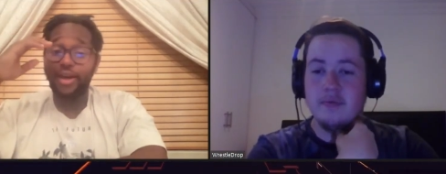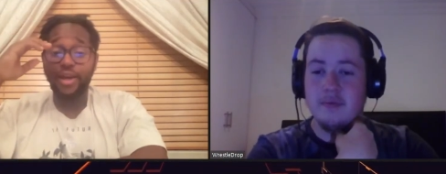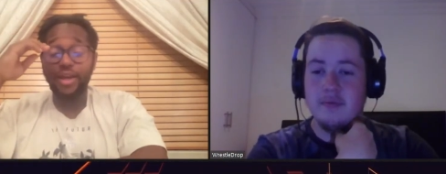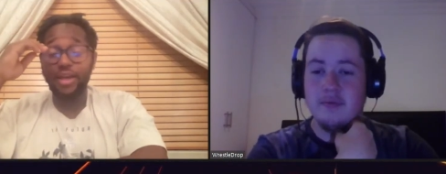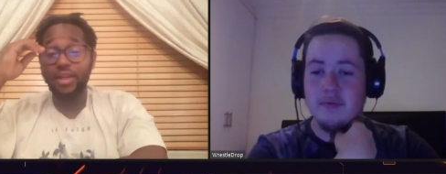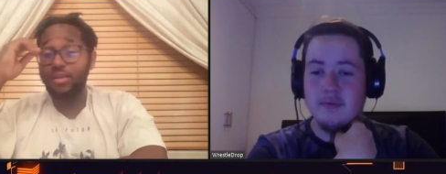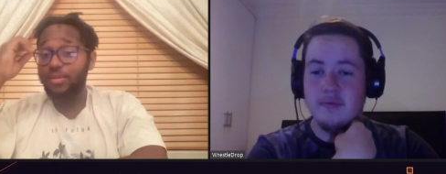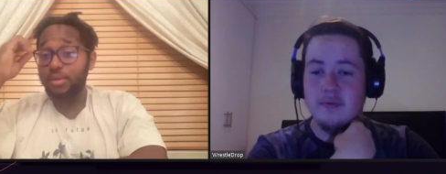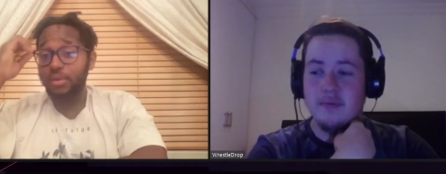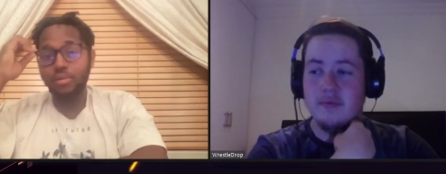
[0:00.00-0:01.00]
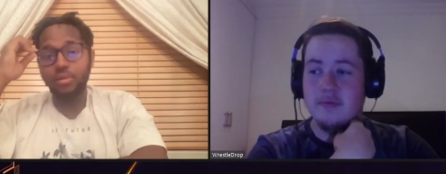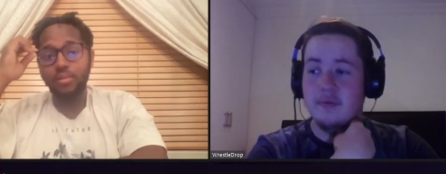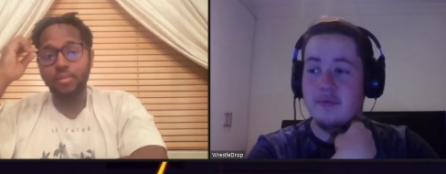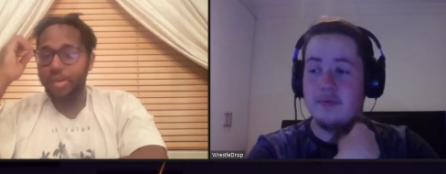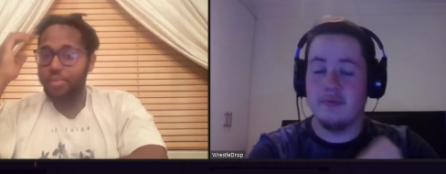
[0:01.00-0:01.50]
Speaker 1: Like
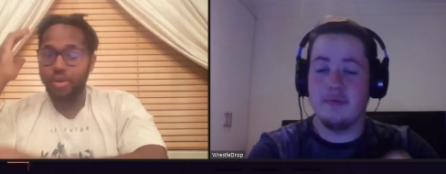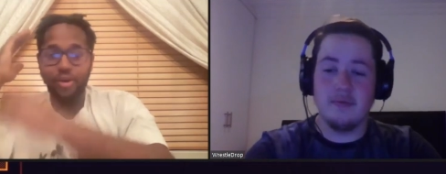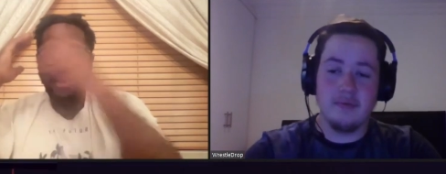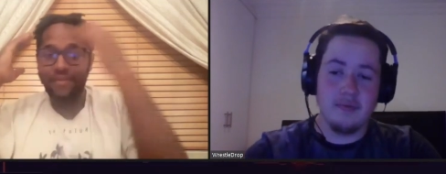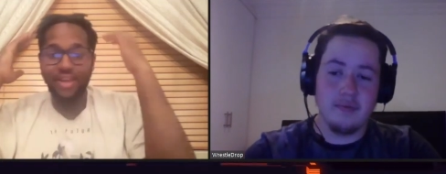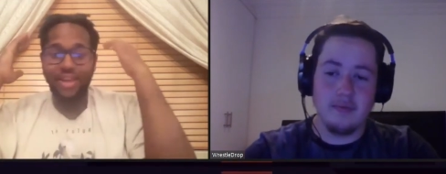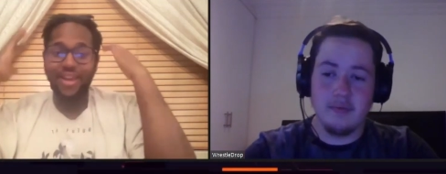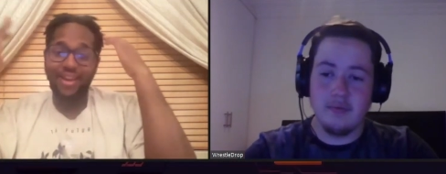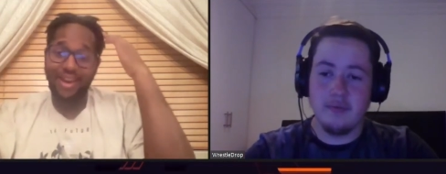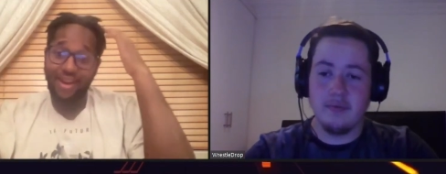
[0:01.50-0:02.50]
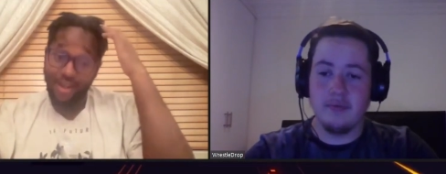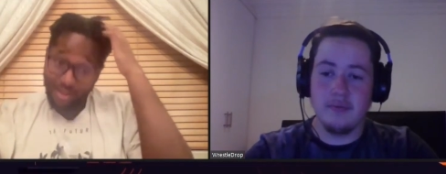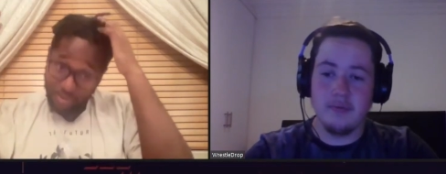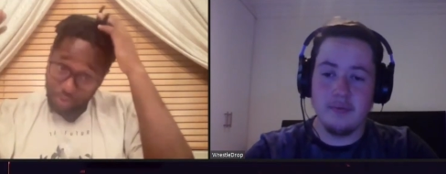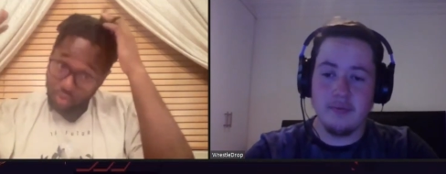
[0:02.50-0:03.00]
people are even getting
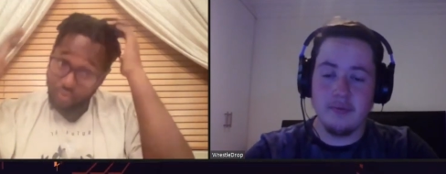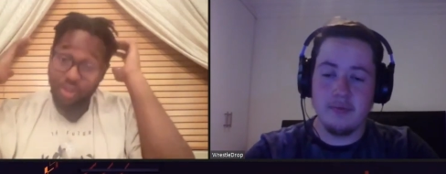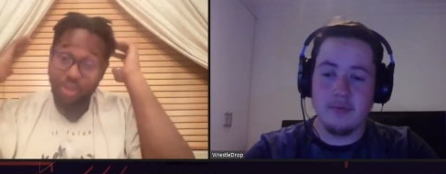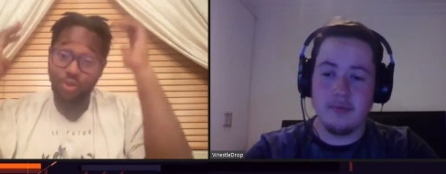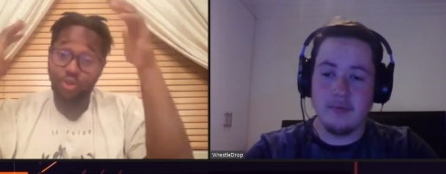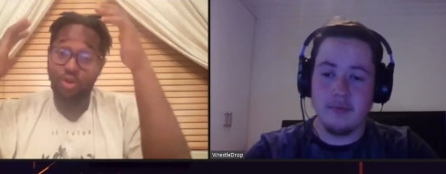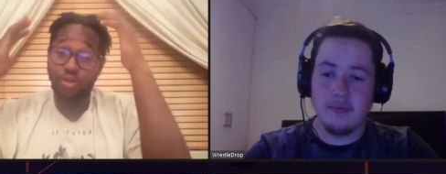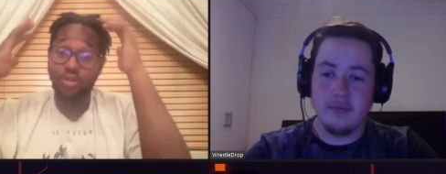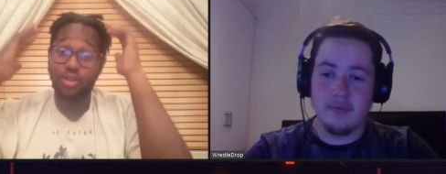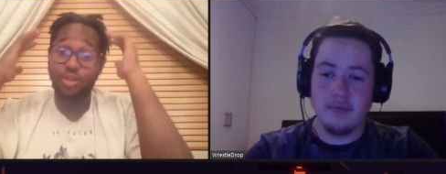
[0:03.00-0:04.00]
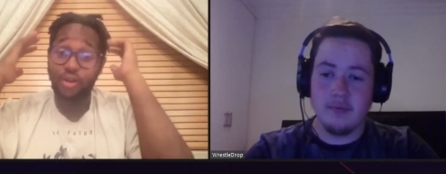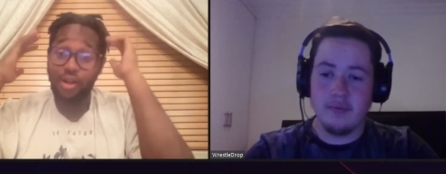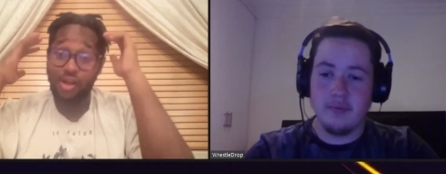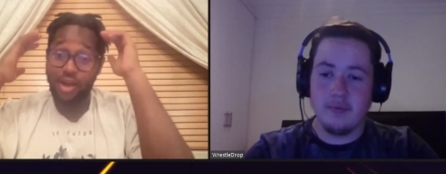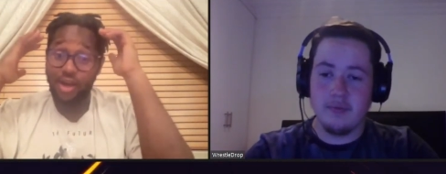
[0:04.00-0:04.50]
headaches. I'm sure wrestling journalists are
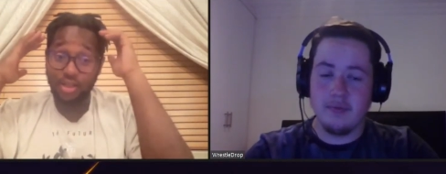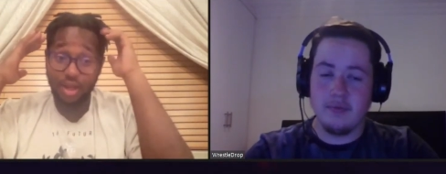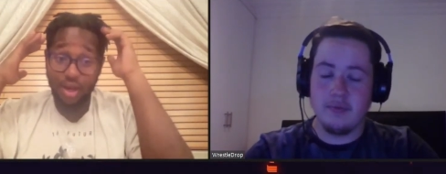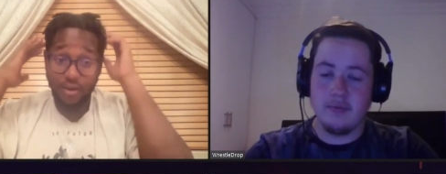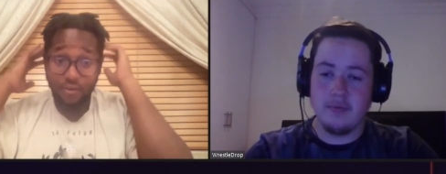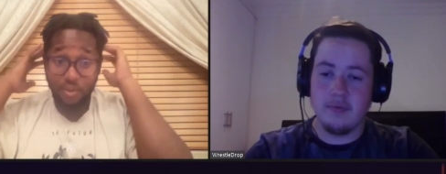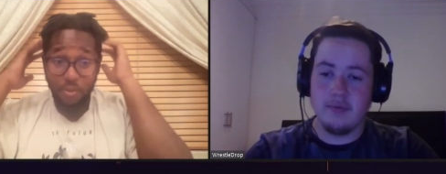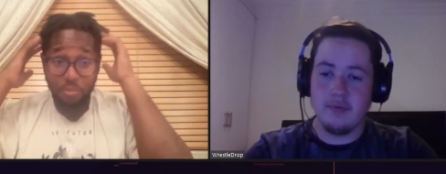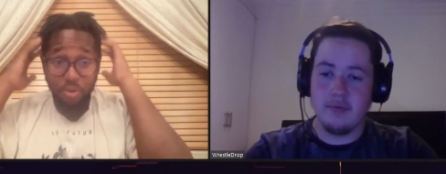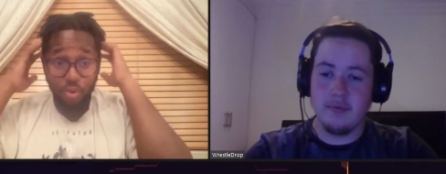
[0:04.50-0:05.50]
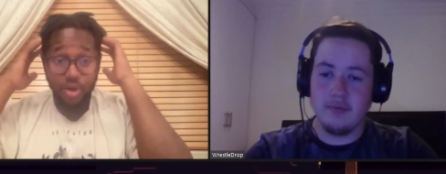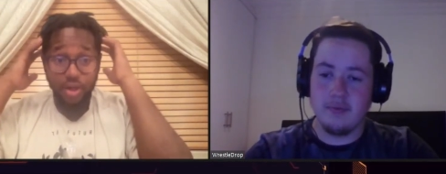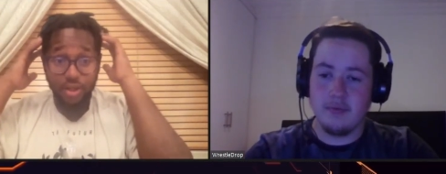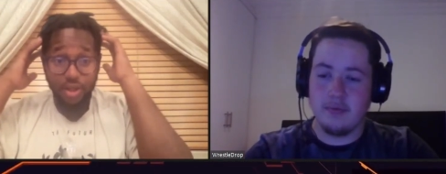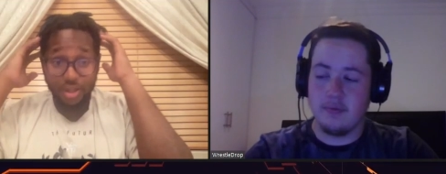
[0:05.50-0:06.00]
getting headaches from
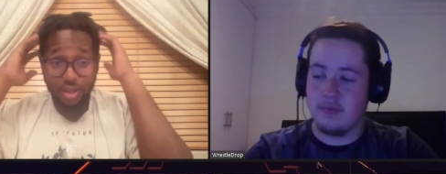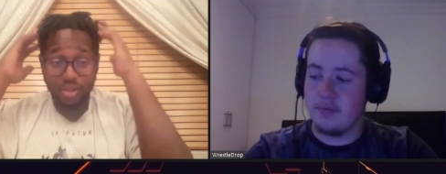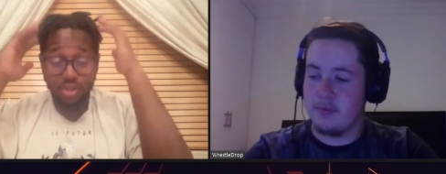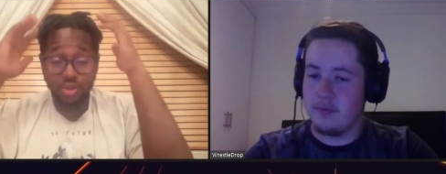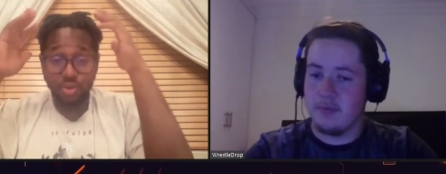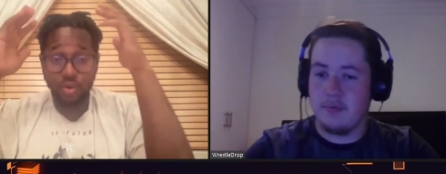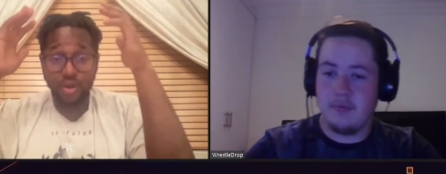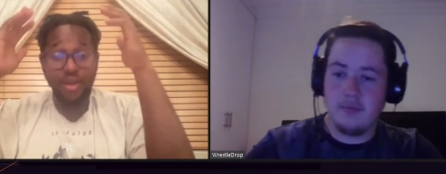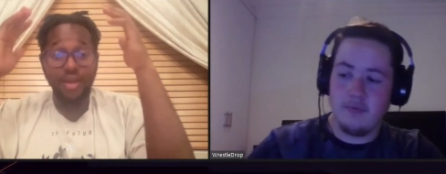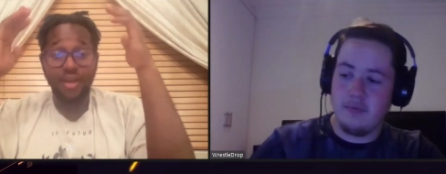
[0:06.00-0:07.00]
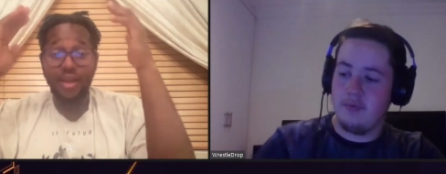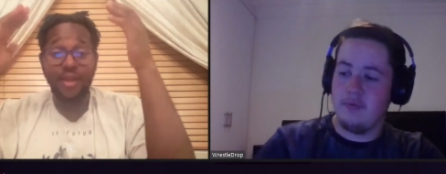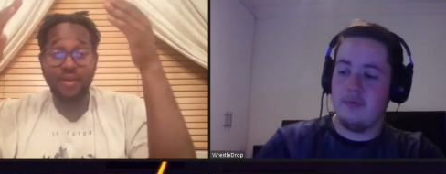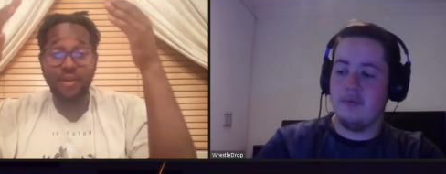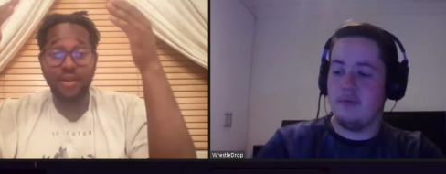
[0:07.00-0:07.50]
reporting this story.
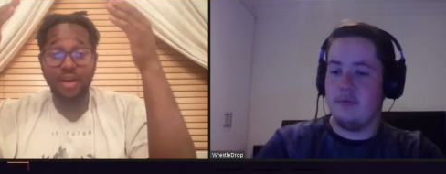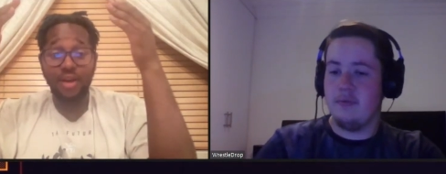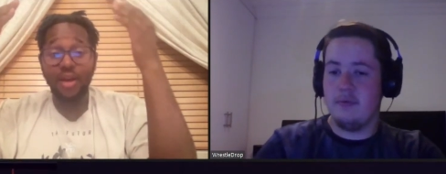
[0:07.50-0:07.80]
Even